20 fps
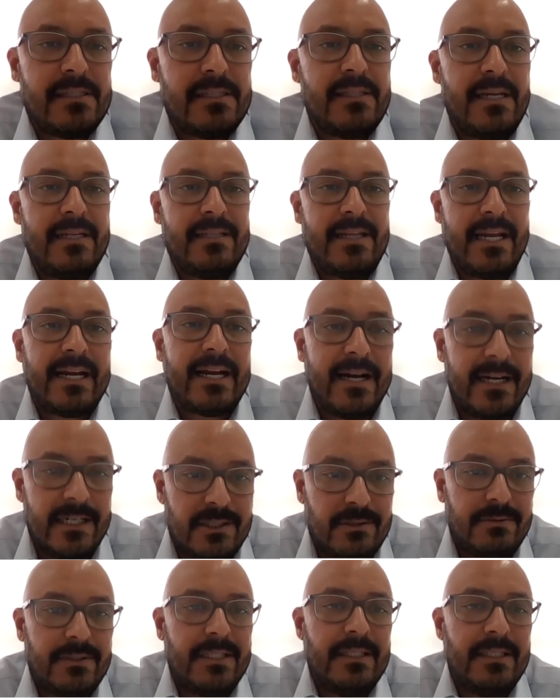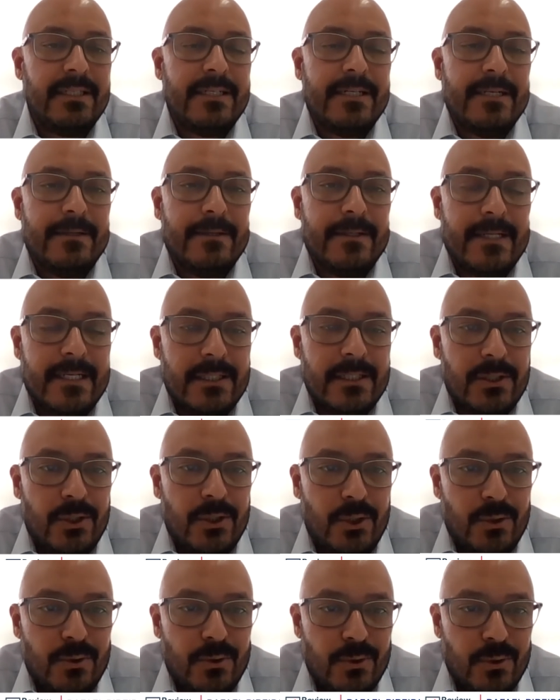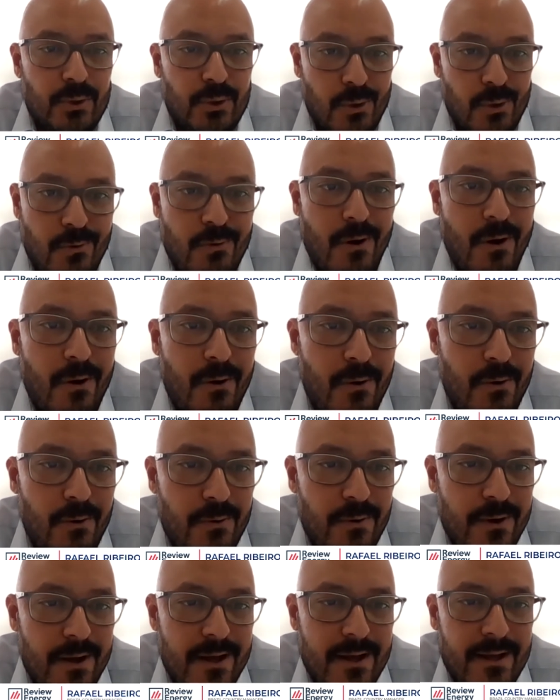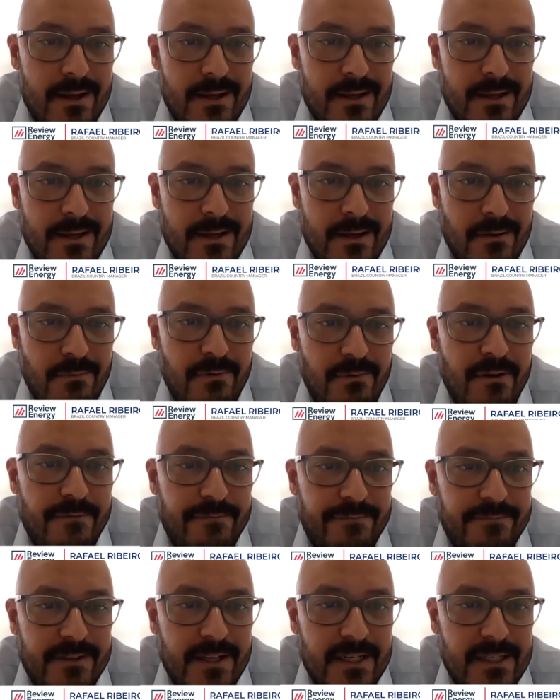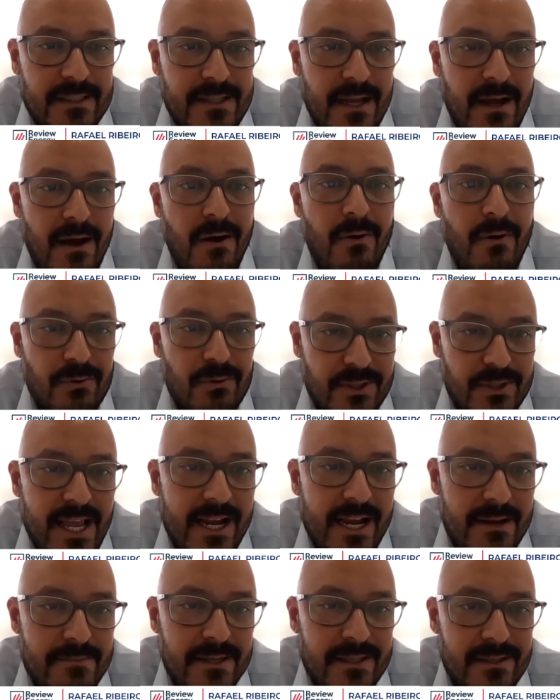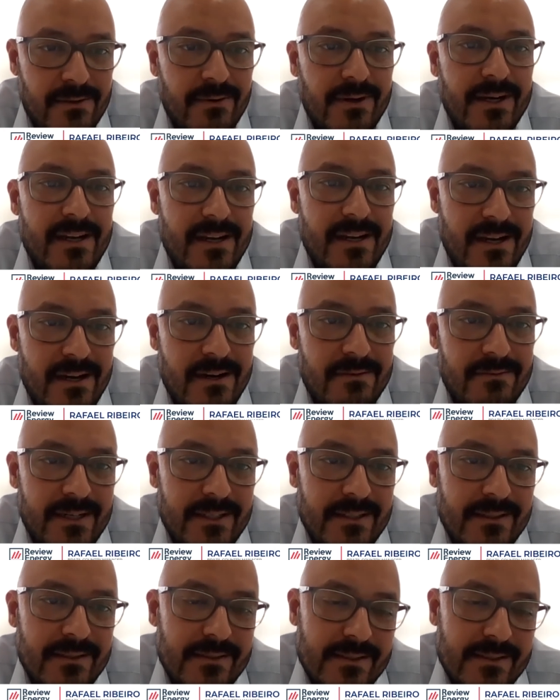in the country to grow with the whole segment locally here, right?